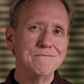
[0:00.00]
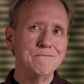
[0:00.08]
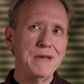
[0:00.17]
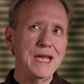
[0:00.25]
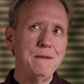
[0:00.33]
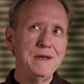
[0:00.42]

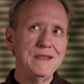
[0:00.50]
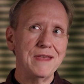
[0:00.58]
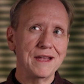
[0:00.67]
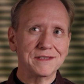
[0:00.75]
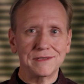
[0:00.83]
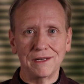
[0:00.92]
maybe
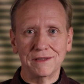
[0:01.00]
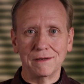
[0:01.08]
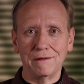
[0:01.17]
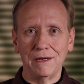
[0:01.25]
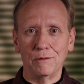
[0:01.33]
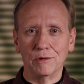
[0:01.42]
that's not the
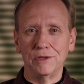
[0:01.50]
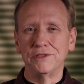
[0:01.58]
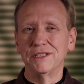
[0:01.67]
right word.